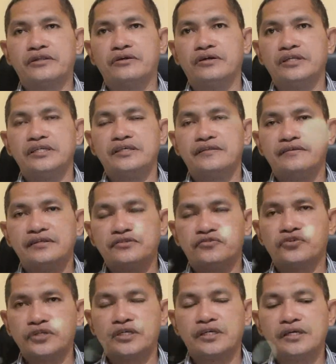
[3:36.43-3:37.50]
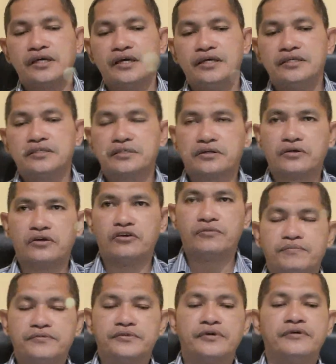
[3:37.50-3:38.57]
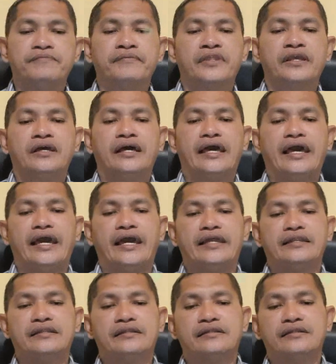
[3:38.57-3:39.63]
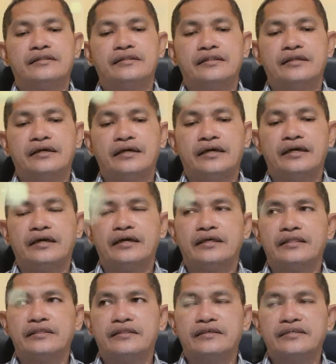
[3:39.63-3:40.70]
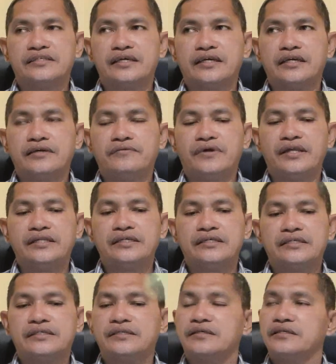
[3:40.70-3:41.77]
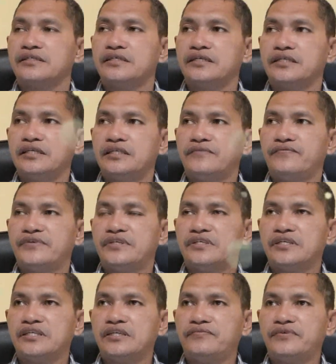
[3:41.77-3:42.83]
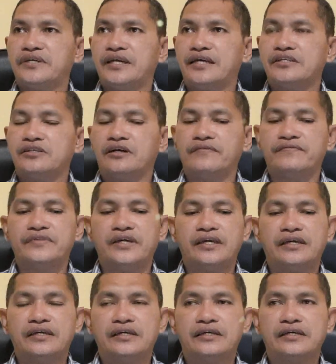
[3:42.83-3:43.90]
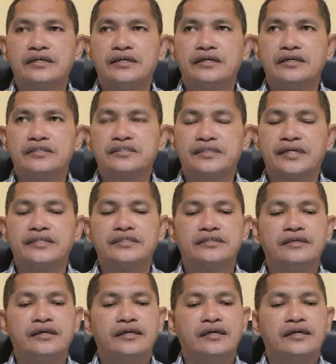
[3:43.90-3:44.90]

only these three scopes. And the second one is significance of the study.